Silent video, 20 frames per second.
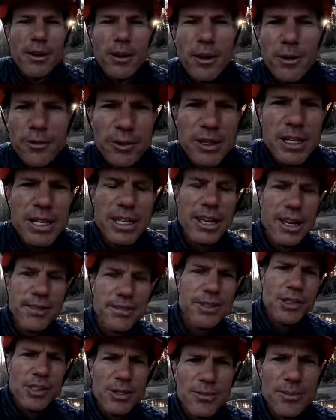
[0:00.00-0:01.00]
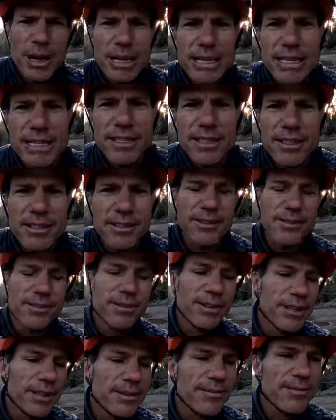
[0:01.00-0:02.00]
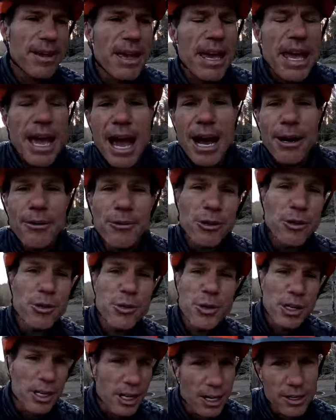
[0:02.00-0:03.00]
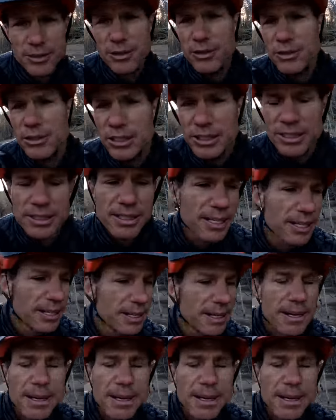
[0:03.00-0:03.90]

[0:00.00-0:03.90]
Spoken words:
Hopefully it gave you some ideas of how you can also just